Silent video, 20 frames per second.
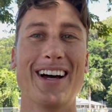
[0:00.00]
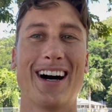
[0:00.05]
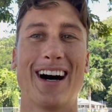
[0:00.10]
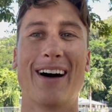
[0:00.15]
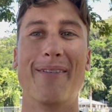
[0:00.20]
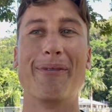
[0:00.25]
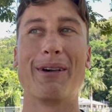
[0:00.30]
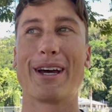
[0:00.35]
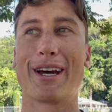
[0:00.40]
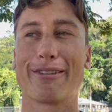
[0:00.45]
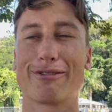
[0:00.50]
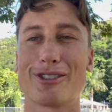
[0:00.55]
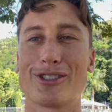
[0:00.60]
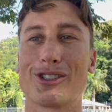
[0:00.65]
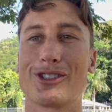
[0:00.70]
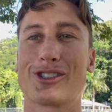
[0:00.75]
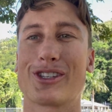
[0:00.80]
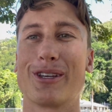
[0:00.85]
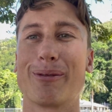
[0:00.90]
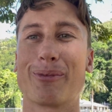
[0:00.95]
I may have to
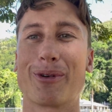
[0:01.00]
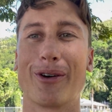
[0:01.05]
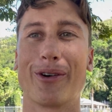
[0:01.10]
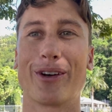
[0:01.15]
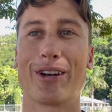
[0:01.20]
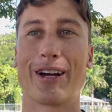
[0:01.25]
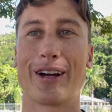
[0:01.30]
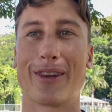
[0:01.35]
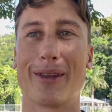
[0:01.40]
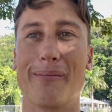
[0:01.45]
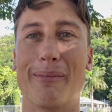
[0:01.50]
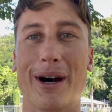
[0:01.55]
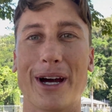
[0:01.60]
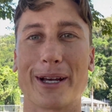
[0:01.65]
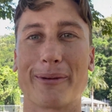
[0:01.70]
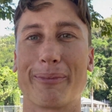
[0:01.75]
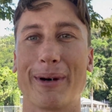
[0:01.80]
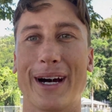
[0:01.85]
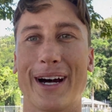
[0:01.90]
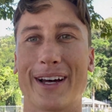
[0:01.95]
just keep going down the
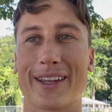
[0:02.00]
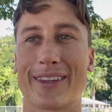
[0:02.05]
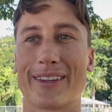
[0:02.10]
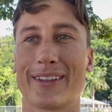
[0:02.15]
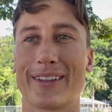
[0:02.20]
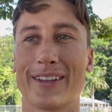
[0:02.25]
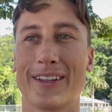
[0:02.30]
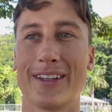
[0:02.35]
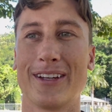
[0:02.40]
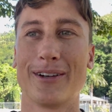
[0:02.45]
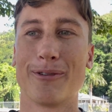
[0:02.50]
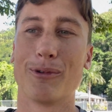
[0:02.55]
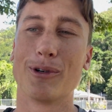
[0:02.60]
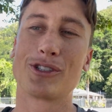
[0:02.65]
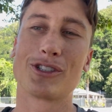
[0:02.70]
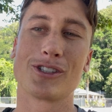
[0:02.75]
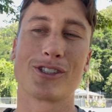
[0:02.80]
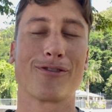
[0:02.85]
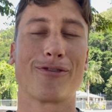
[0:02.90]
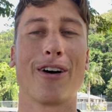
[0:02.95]
bike path, which
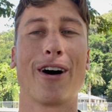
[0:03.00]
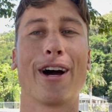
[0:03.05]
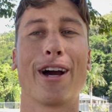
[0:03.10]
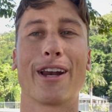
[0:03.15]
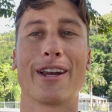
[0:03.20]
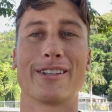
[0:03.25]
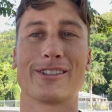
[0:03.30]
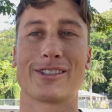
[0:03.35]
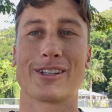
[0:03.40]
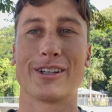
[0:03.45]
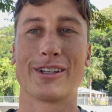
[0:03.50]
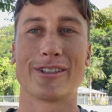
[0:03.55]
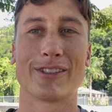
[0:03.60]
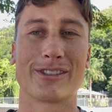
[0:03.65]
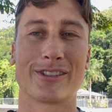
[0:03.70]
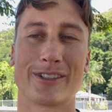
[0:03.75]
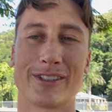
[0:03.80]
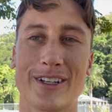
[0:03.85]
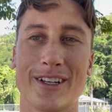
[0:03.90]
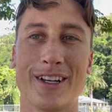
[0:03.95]
is fine as
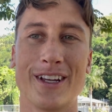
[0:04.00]
is.